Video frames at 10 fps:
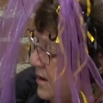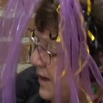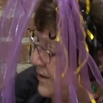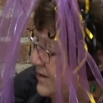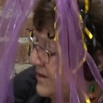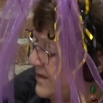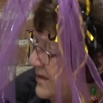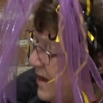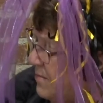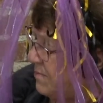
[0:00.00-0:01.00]
And
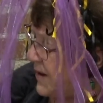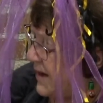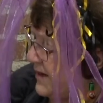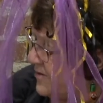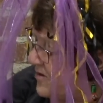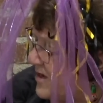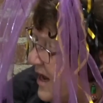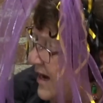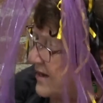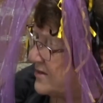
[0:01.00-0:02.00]
somebody's
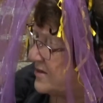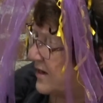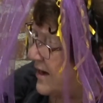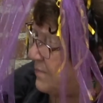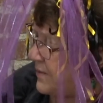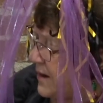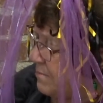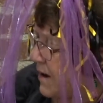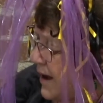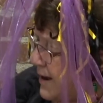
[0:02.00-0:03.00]
dead asleep
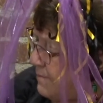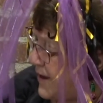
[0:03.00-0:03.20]
in my